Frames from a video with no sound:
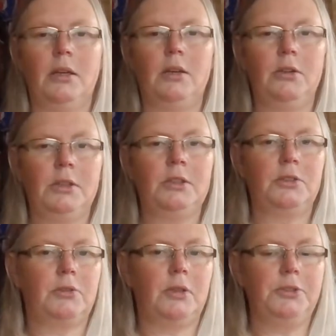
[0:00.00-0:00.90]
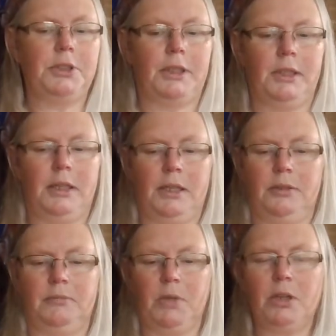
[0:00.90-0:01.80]
learning to crochet
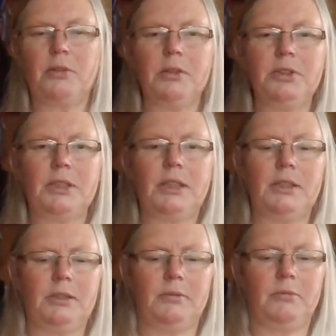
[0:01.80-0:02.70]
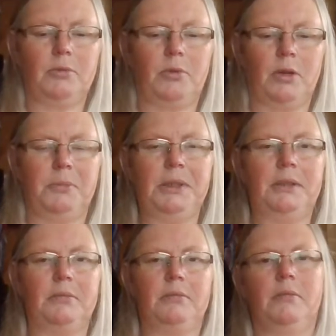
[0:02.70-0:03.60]
again. I crocheted quite a bit
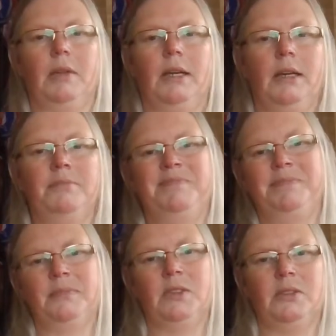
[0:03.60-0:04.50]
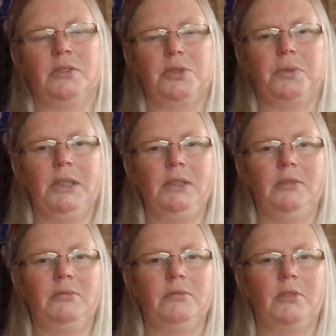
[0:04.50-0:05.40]
20,
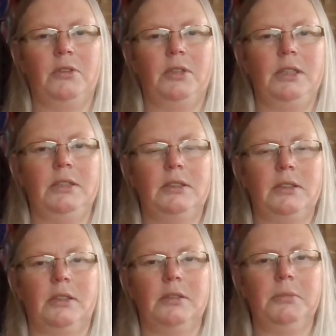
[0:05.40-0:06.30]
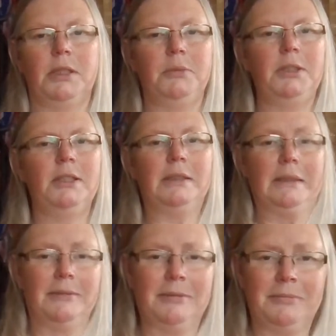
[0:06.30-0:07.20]
30 years ago, maybe.
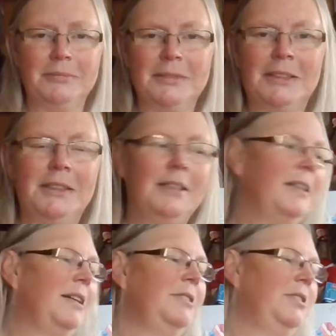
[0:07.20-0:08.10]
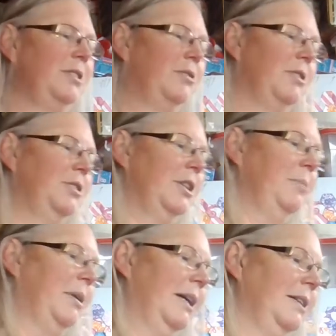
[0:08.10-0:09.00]
I used to crochet
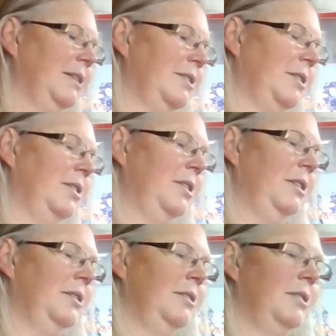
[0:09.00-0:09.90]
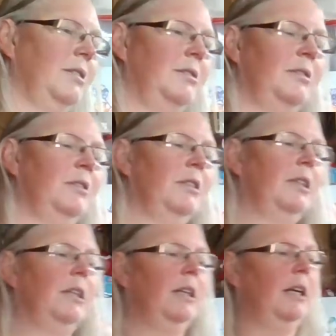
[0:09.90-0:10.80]
blankets and things.
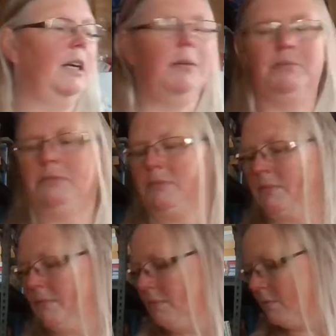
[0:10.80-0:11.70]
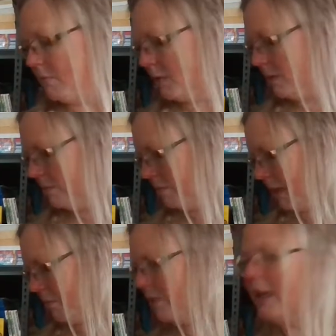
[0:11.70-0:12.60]
Back
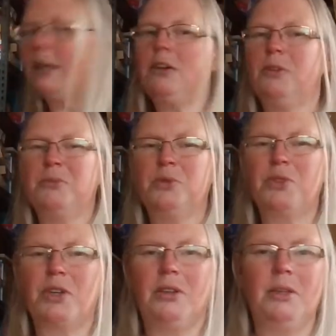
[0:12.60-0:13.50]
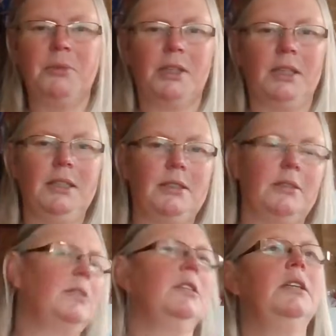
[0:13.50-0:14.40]
when I had a lot more time, I
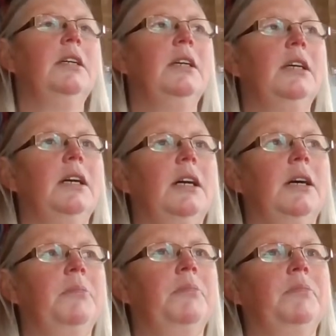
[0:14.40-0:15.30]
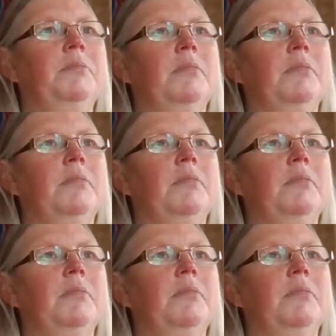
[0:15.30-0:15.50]
guess. Only